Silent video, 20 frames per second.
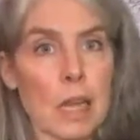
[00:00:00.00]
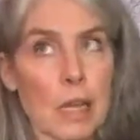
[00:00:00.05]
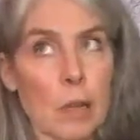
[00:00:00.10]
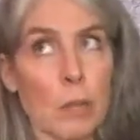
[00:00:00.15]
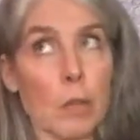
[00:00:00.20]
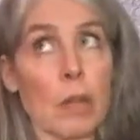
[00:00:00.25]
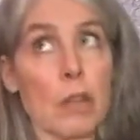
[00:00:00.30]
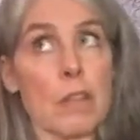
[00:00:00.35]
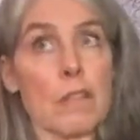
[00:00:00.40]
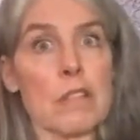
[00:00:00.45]
I
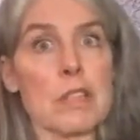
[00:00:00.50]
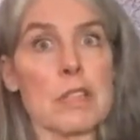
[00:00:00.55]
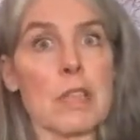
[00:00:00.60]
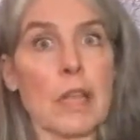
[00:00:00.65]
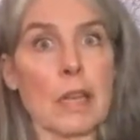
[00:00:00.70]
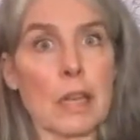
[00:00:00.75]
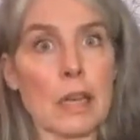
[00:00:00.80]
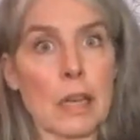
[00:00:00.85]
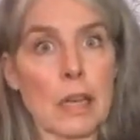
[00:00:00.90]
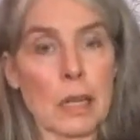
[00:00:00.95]
am all of this
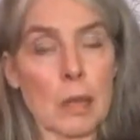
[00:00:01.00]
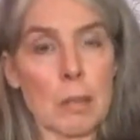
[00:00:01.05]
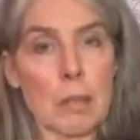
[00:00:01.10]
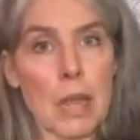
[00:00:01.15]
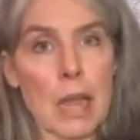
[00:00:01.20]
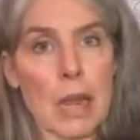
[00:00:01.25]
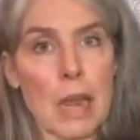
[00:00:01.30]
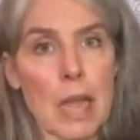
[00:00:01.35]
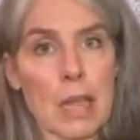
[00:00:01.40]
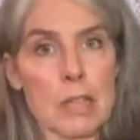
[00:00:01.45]
light. I am
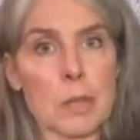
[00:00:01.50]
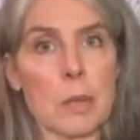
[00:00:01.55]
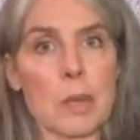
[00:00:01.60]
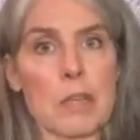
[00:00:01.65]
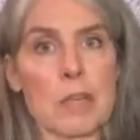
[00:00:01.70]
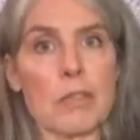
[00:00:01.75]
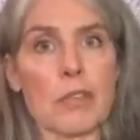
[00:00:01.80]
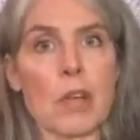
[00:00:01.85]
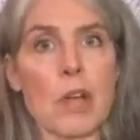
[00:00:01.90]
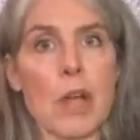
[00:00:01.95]
that
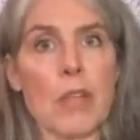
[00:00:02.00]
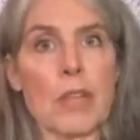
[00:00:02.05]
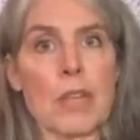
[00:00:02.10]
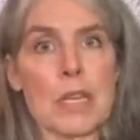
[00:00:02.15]
aspect of God